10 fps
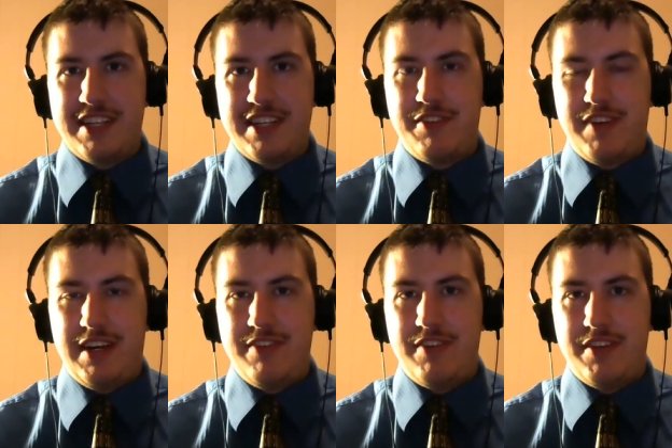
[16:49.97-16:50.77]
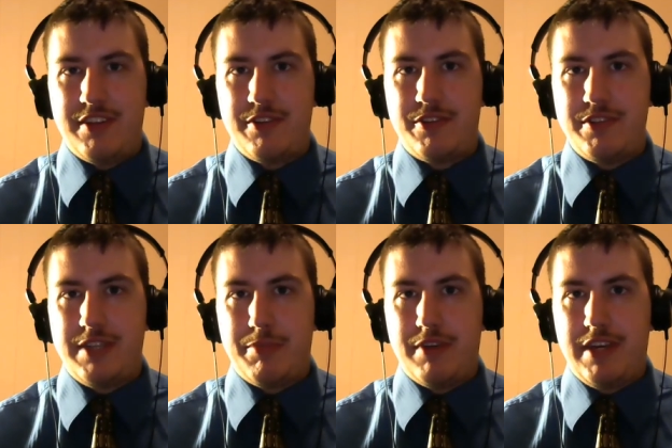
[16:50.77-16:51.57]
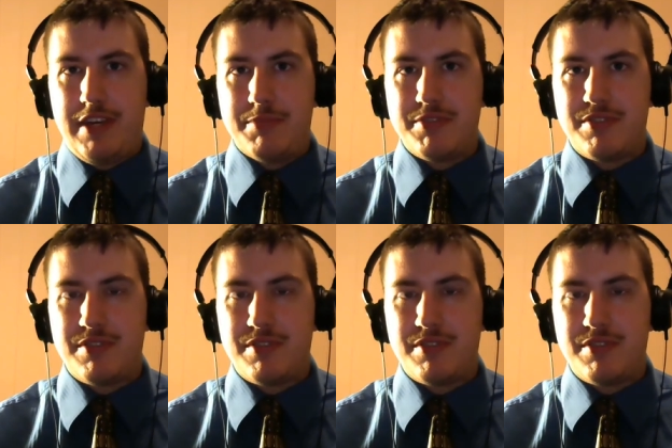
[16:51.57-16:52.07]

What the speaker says: Creed 5? I thought they were two separate games.